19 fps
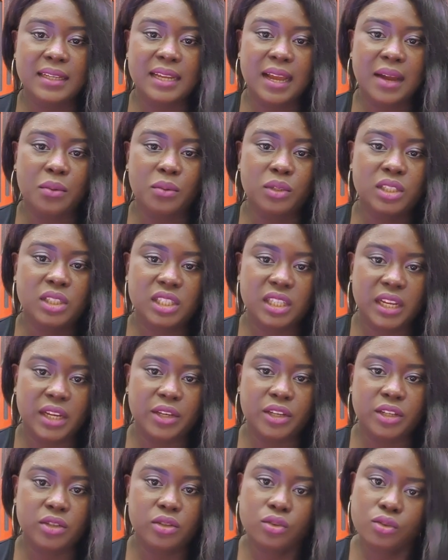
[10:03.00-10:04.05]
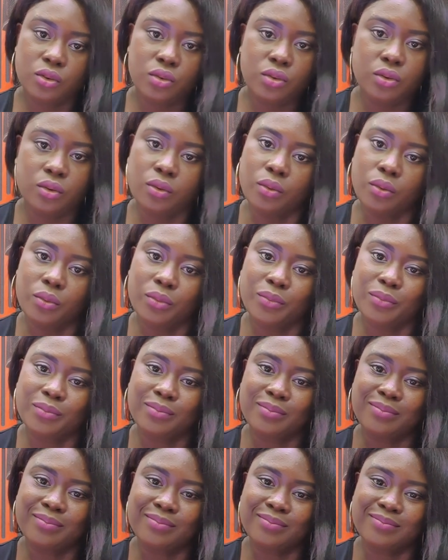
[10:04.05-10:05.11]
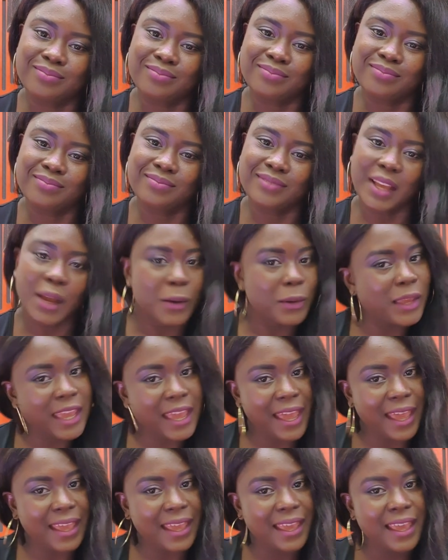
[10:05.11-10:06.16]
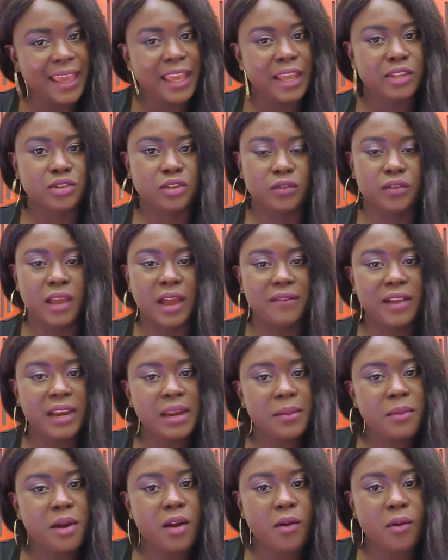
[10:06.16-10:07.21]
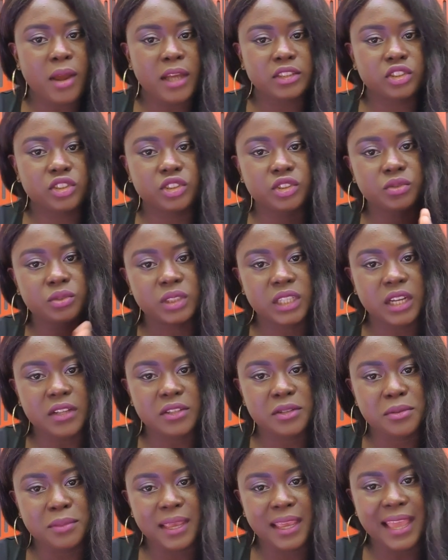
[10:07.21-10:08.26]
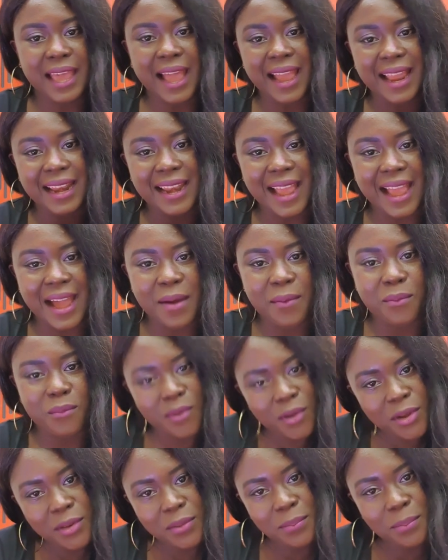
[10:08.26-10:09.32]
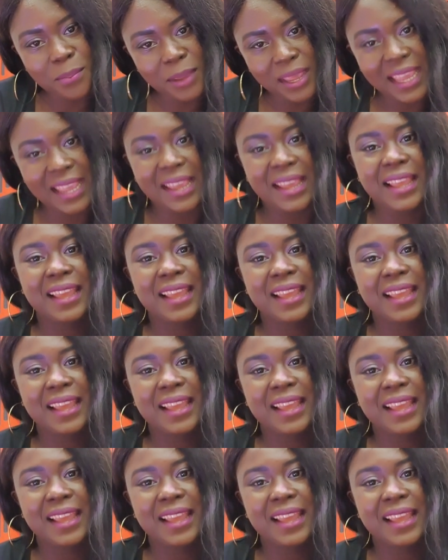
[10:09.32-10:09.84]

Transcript: I would send it to you. Okay, so if you have any more questions, reach out to me and I would be